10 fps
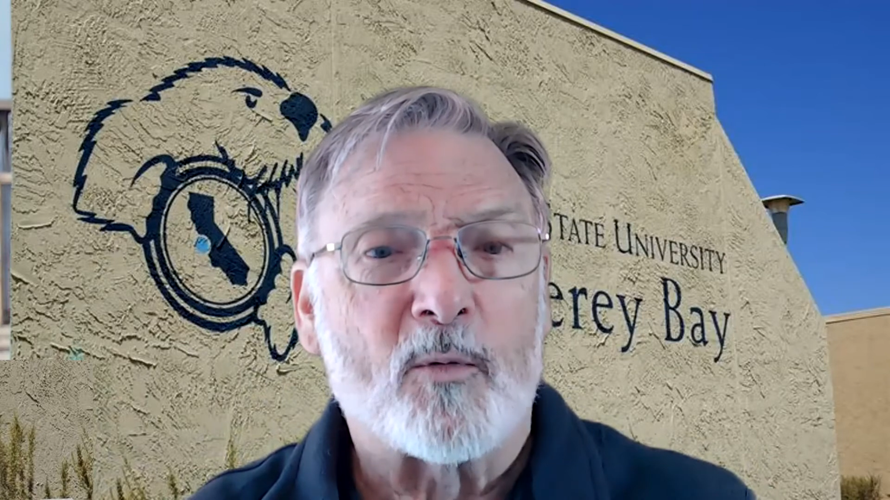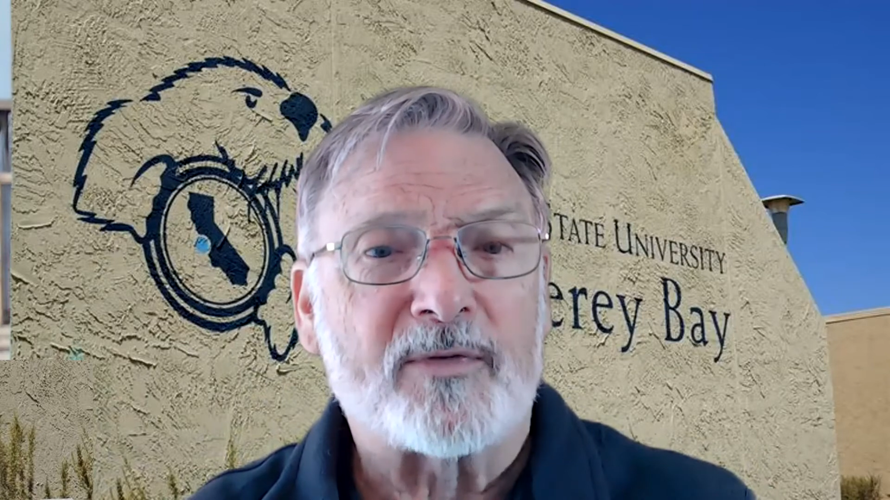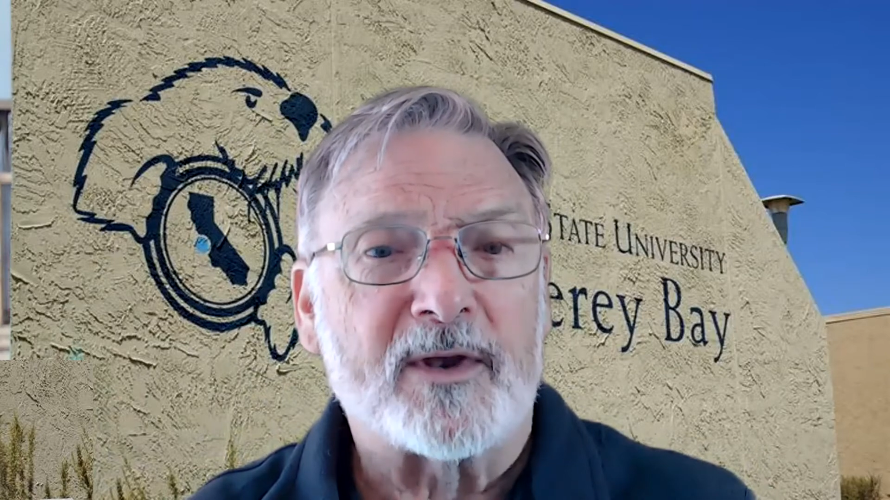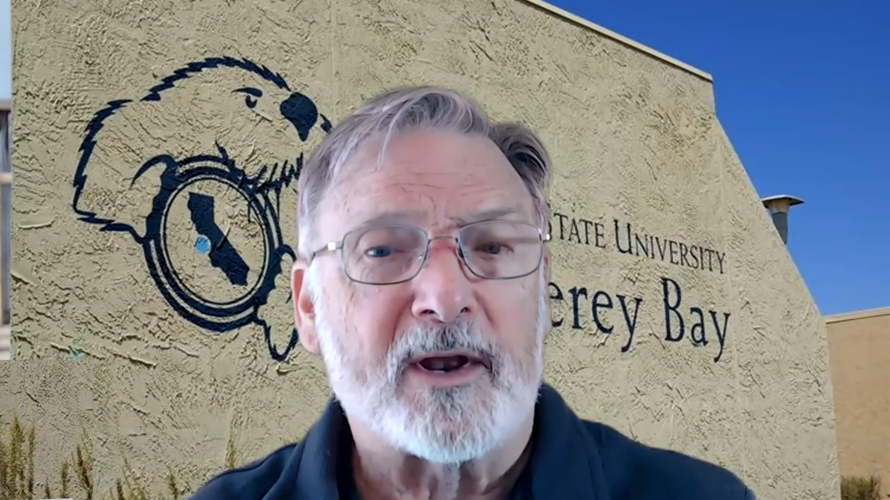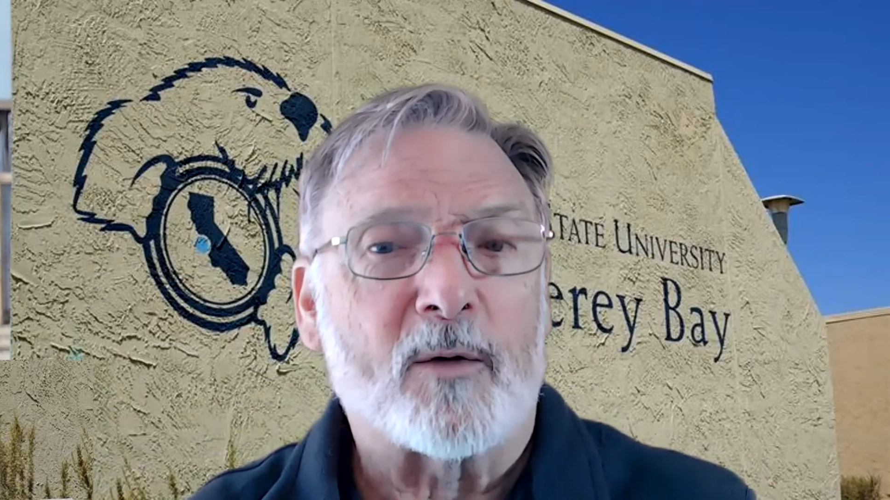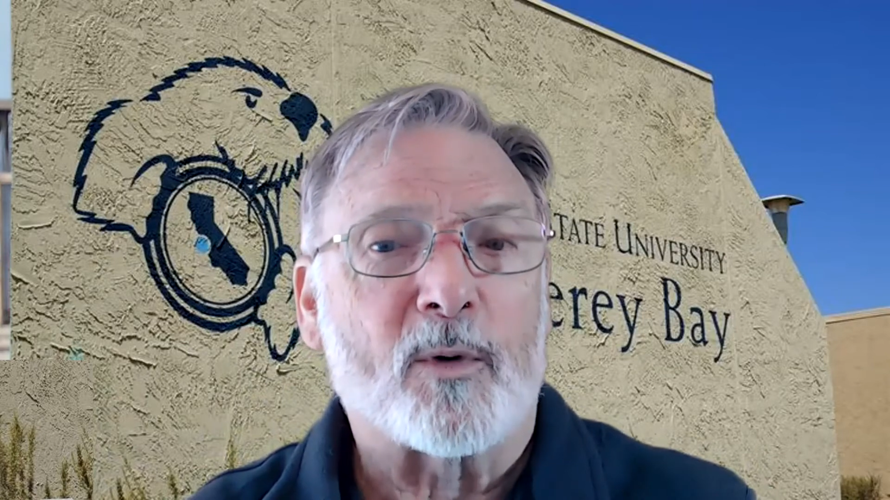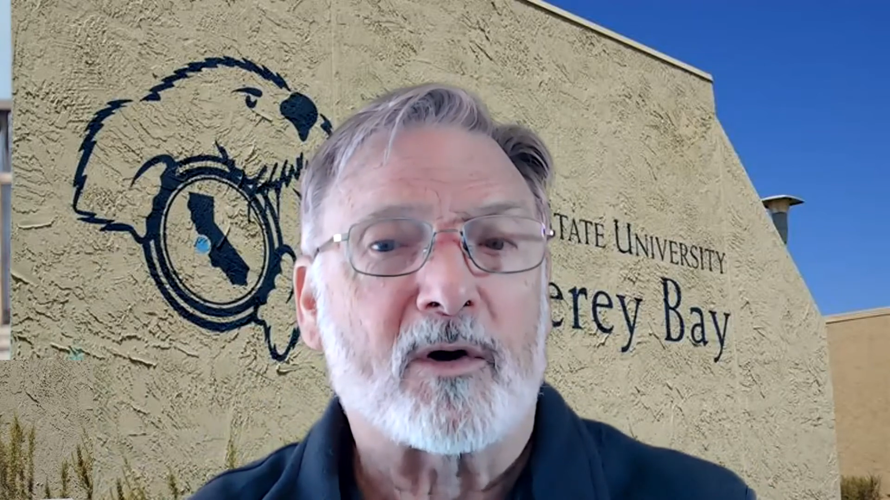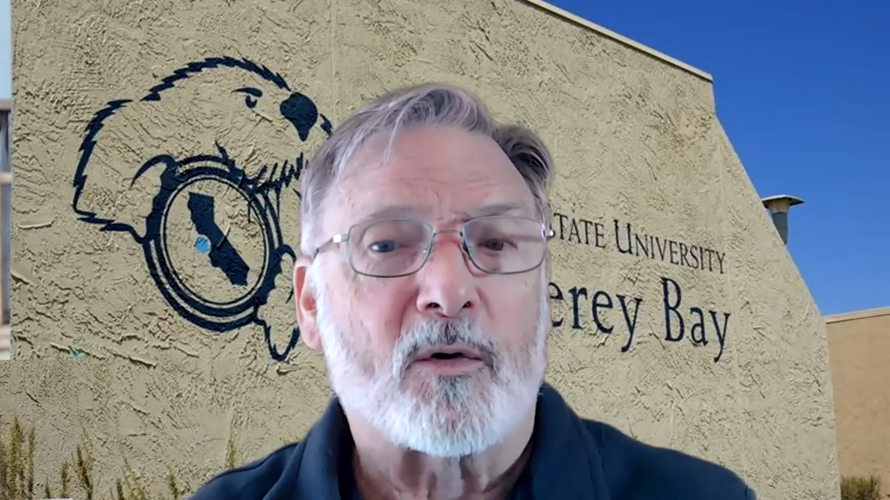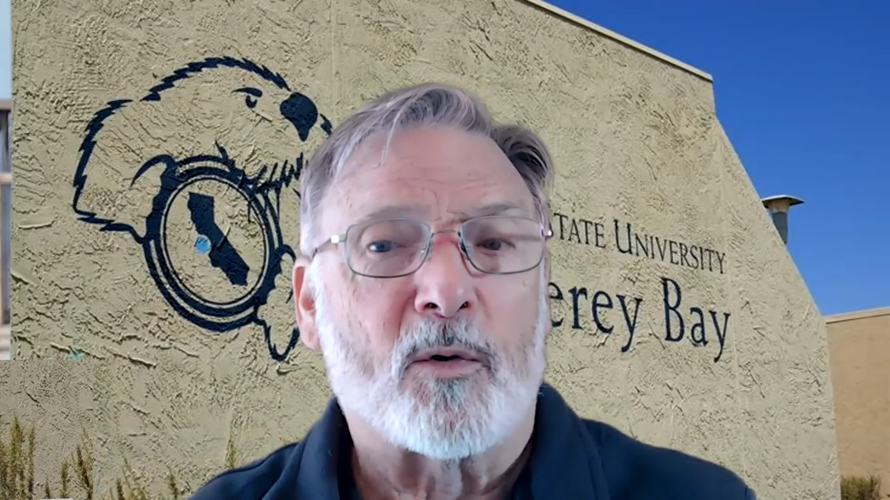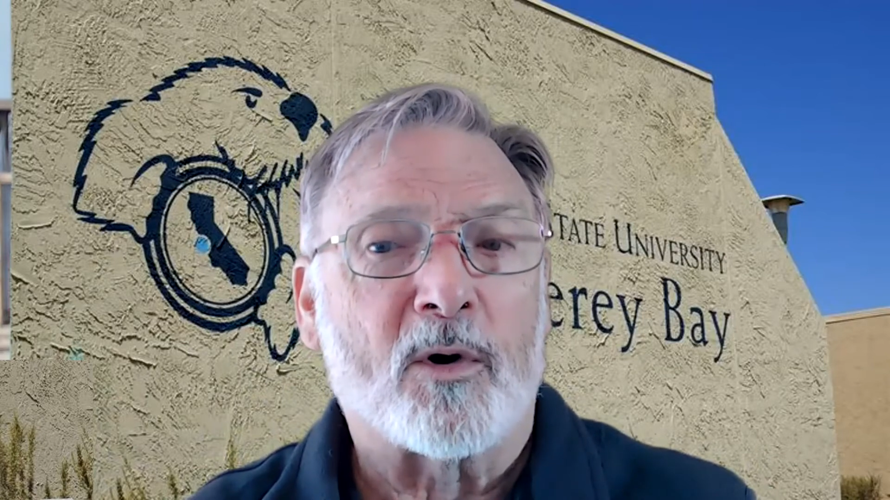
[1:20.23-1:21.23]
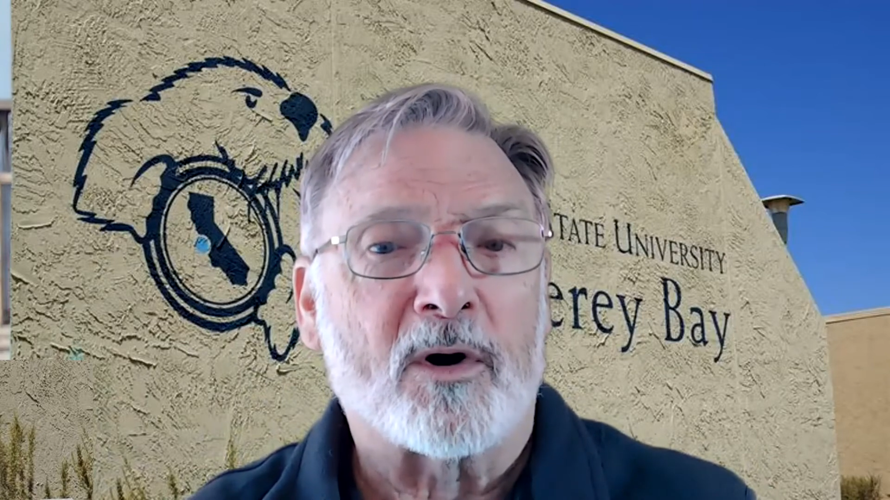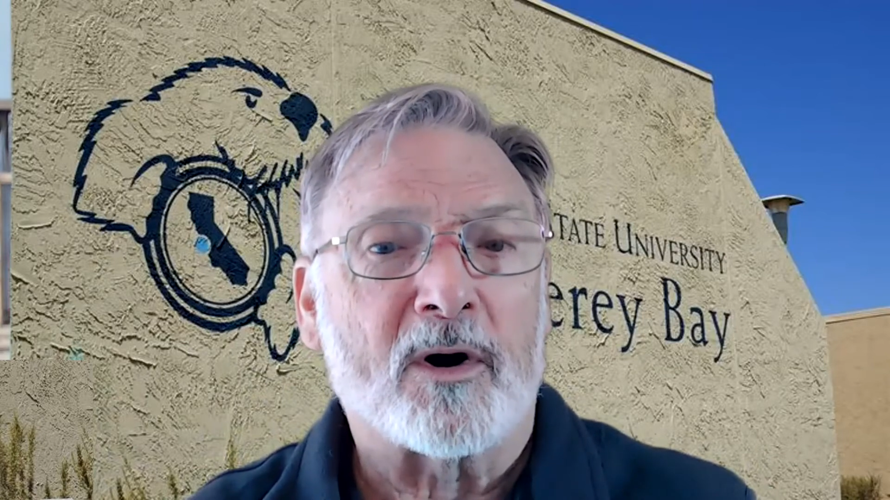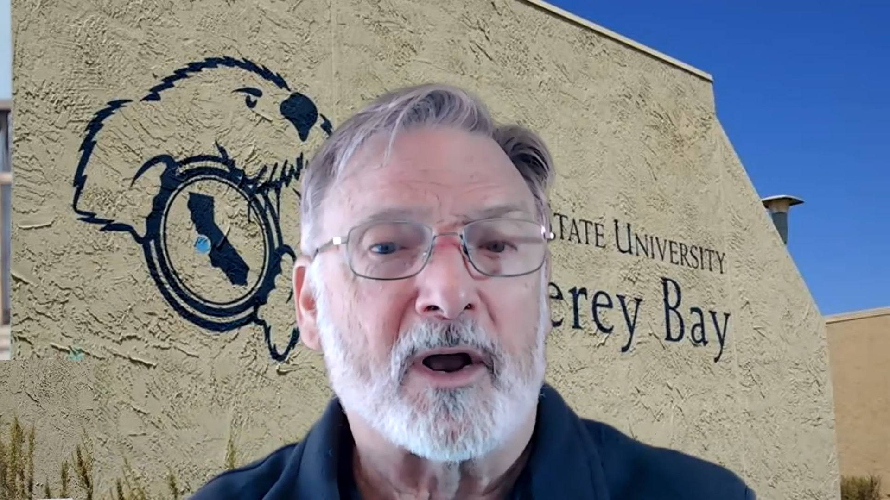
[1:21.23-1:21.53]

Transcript: what the network core